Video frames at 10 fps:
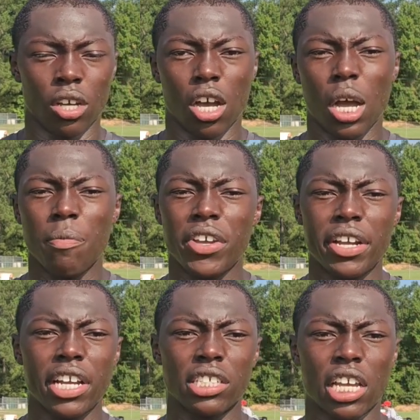I'm
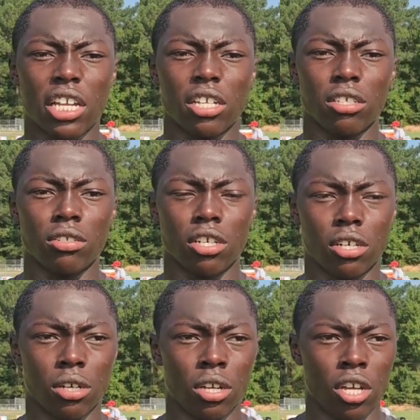very excited,
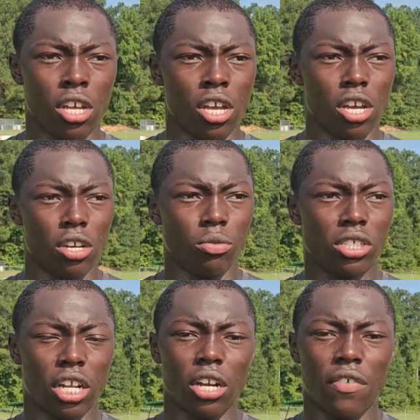we
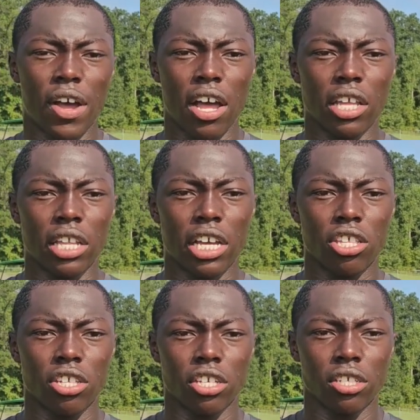started off hot
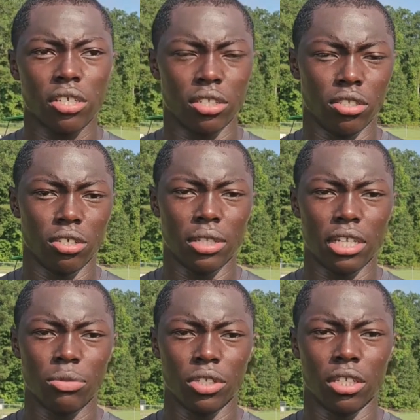last year.
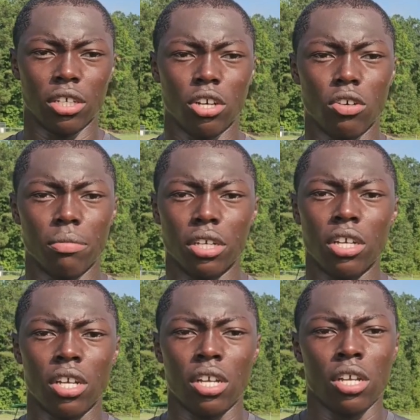Things went a little cold, but
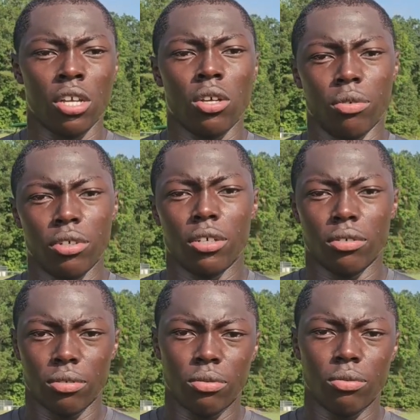we're
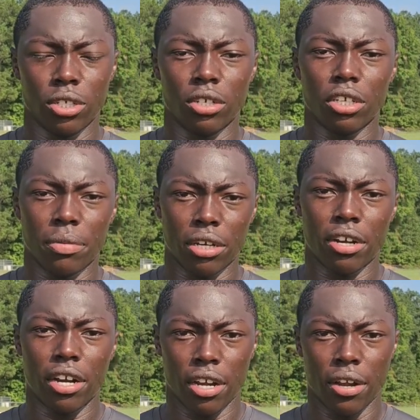gonna get back
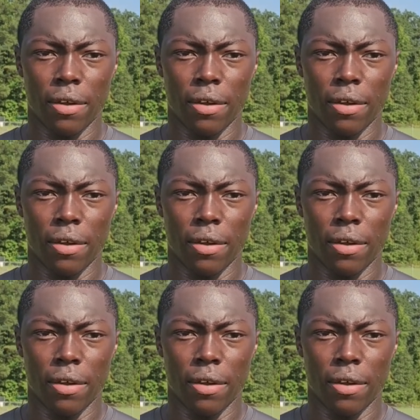right.